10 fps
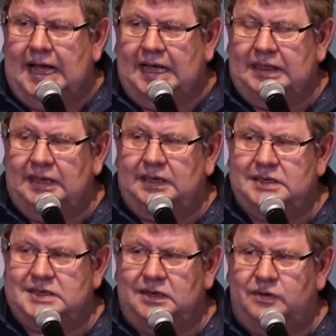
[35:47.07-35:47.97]
I think
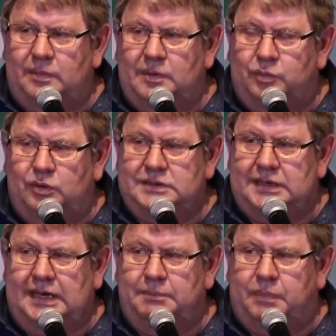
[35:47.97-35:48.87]
in Cyril
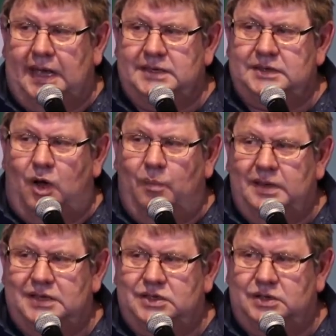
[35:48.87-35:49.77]
Ramaphosa he pays
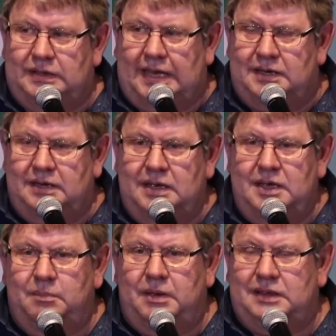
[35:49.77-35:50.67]
homage to that,